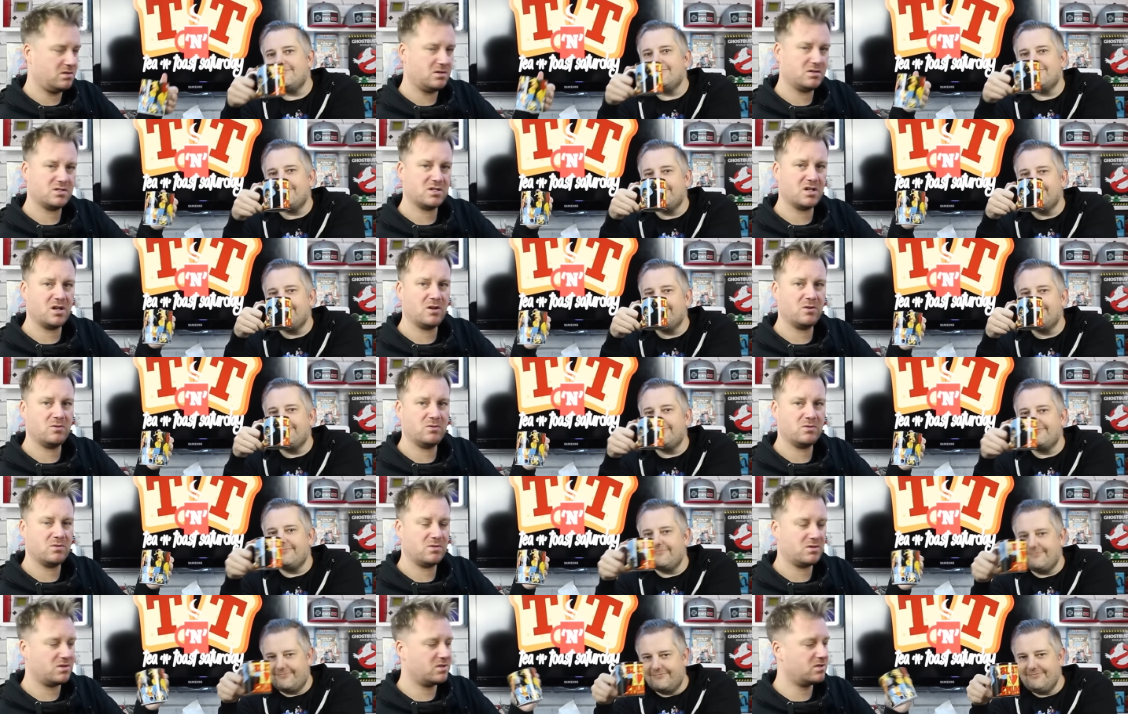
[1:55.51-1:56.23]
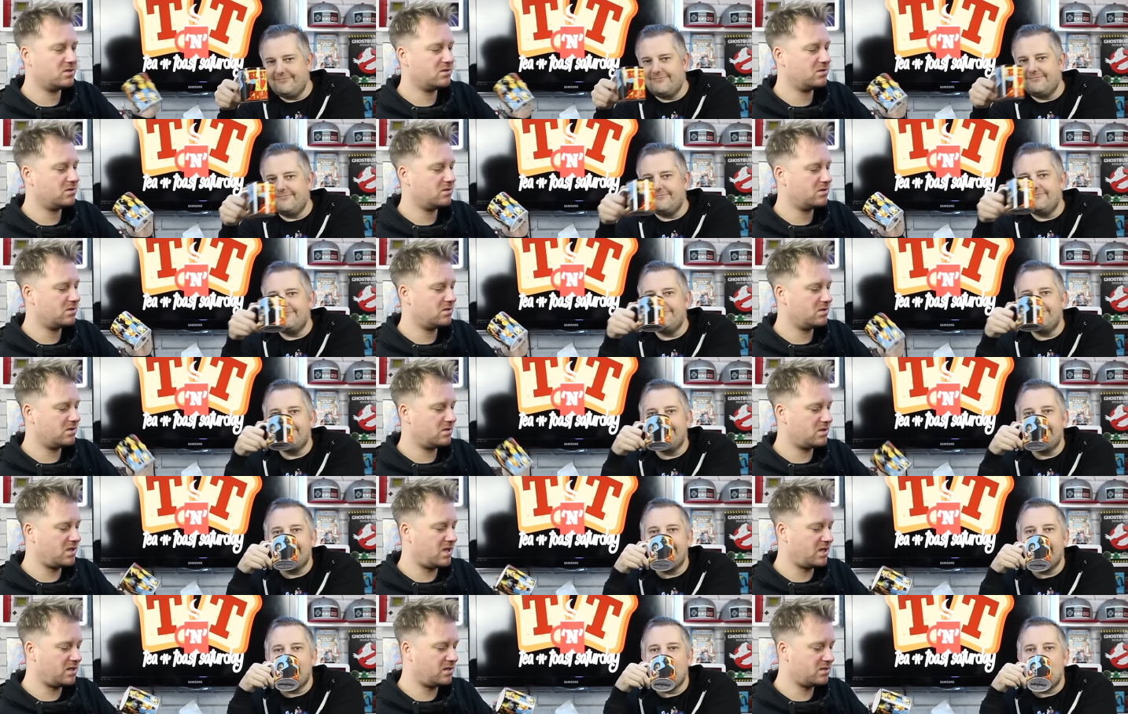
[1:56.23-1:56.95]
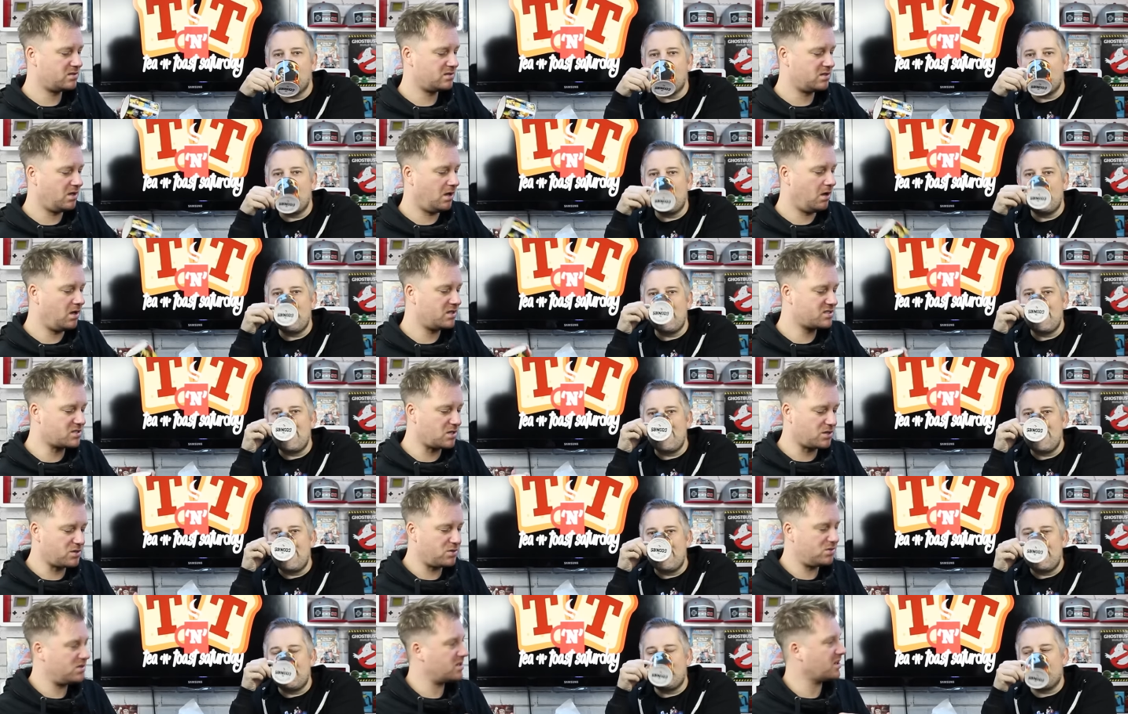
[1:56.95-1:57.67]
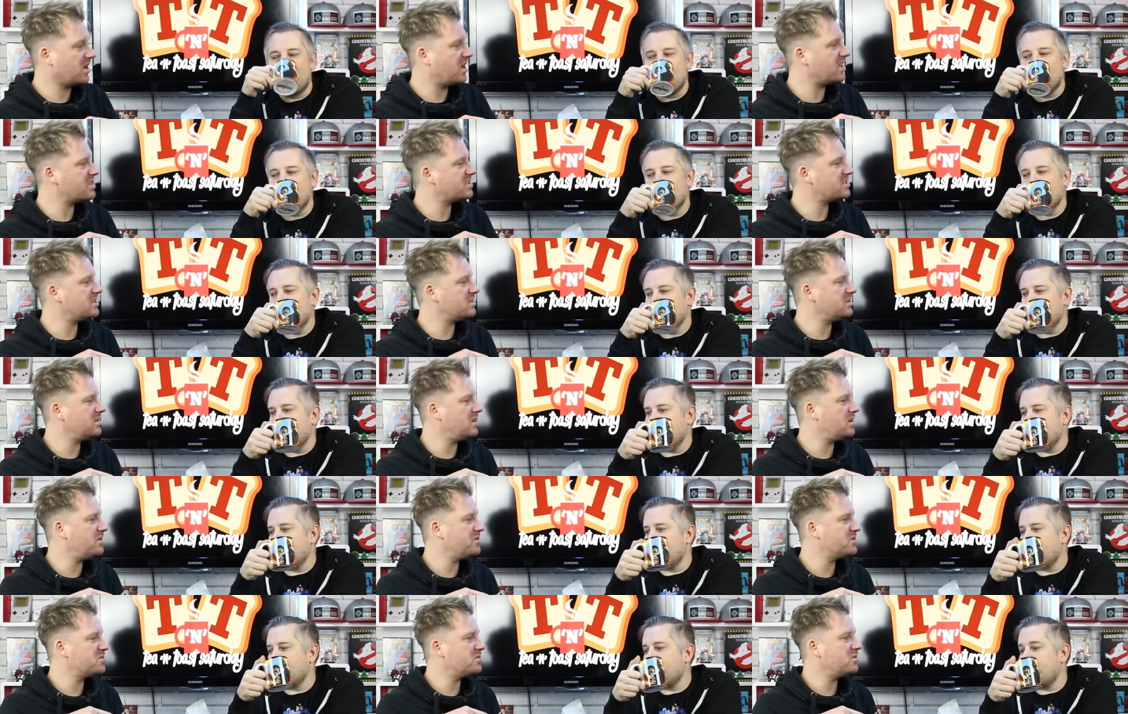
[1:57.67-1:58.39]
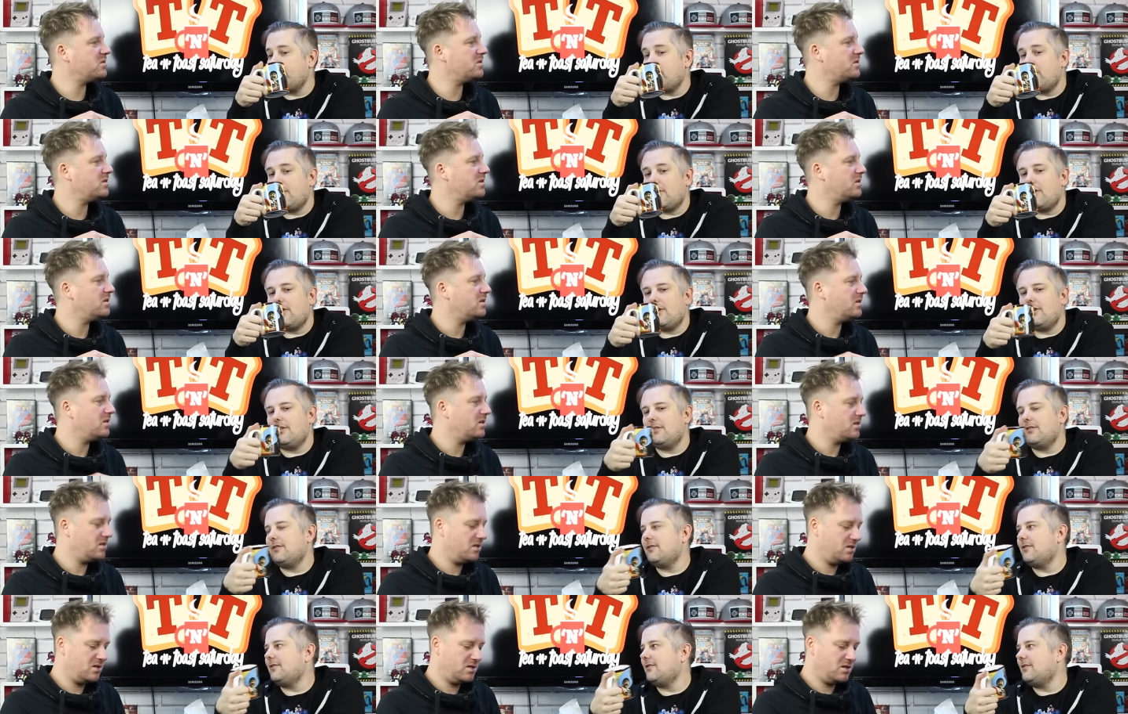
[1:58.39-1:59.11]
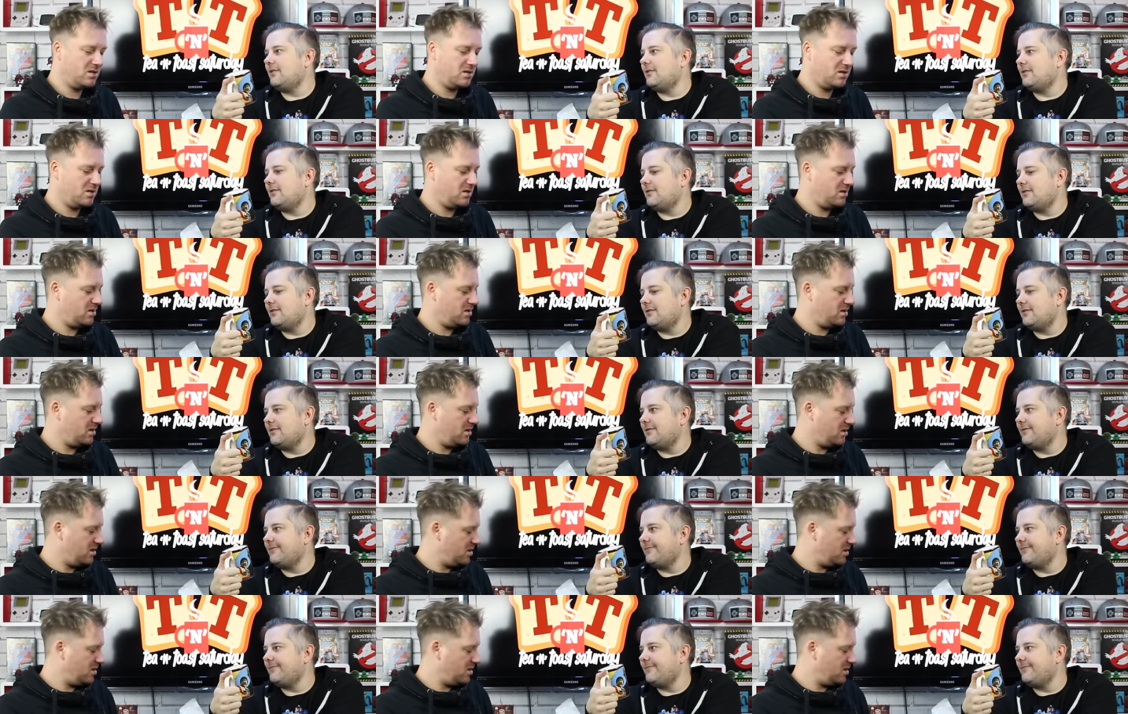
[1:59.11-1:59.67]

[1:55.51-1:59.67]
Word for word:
Speaker 1: So, thanks. Oh, it's got Thundercat in there as well.